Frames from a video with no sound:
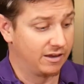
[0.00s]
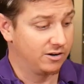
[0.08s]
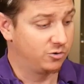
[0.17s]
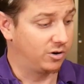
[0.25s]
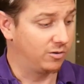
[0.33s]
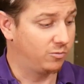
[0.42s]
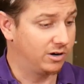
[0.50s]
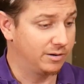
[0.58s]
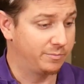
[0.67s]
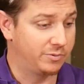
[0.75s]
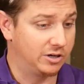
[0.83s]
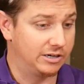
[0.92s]
do I want
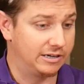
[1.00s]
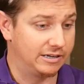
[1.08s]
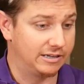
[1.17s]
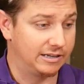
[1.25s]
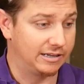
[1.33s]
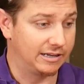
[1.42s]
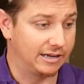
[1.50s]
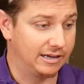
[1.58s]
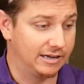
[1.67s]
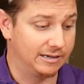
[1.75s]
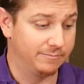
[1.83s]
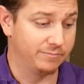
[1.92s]
to put
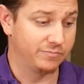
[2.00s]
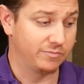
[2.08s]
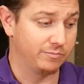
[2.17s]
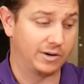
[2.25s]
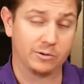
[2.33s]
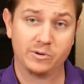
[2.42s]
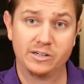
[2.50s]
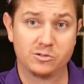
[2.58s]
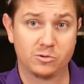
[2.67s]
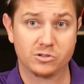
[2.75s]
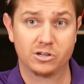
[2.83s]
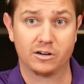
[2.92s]
my
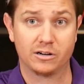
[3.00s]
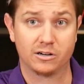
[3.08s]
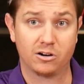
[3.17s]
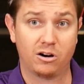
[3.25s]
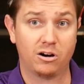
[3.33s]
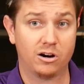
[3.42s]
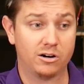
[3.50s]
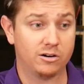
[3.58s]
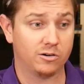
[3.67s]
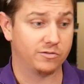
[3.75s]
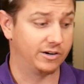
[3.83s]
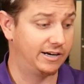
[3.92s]
resource on a card
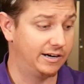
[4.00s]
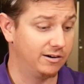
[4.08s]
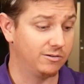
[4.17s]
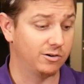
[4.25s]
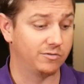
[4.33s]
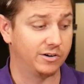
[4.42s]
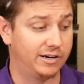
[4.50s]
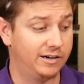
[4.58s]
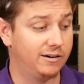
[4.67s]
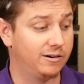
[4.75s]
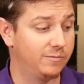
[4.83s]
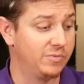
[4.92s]
over here or over
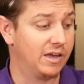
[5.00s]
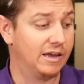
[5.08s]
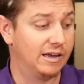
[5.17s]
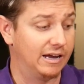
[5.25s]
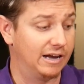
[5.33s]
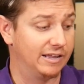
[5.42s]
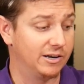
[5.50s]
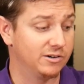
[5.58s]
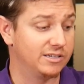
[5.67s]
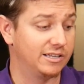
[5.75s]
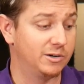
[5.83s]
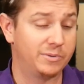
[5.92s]
here?
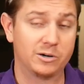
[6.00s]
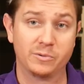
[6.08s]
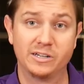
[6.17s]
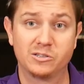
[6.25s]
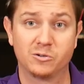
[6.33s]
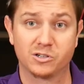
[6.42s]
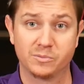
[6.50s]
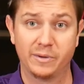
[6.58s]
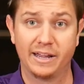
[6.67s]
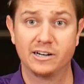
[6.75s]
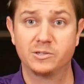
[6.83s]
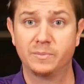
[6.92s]
There's a little bit of resource
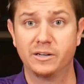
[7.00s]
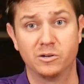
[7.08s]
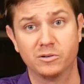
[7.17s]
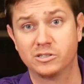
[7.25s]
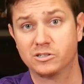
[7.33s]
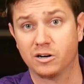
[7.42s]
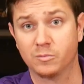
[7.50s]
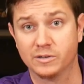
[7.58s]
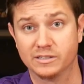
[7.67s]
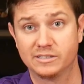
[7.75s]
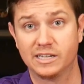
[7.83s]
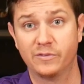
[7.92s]
management. You only start with
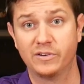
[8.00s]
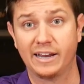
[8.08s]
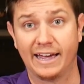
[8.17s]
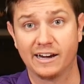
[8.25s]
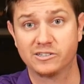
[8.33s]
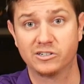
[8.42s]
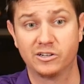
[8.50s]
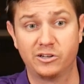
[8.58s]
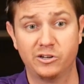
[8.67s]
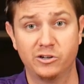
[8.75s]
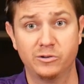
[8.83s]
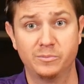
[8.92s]
7 action
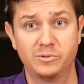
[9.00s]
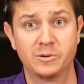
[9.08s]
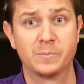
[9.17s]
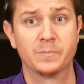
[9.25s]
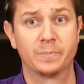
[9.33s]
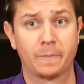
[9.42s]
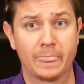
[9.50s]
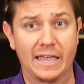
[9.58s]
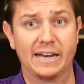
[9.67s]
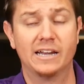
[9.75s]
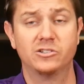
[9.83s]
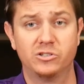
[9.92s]
cubes,
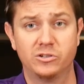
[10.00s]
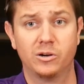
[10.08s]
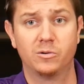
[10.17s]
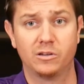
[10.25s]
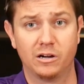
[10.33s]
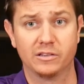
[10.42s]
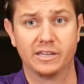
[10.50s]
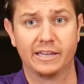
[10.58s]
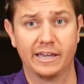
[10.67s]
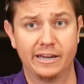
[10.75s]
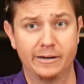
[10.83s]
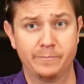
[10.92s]
and as you go along the
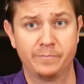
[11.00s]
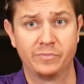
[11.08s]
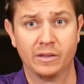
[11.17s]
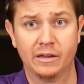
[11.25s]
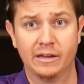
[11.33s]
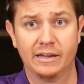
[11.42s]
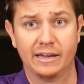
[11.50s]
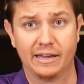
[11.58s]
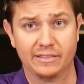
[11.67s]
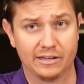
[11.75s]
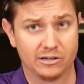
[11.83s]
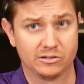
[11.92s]
game,
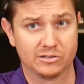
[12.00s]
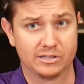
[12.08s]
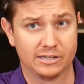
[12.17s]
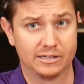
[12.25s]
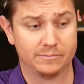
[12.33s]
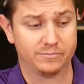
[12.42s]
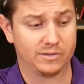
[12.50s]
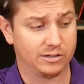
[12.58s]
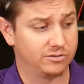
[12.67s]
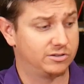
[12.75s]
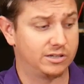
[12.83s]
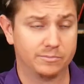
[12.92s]
and
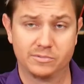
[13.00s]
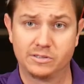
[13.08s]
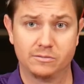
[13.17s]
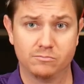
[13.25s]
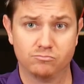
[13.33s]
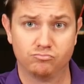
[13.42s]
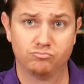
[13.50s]
there's some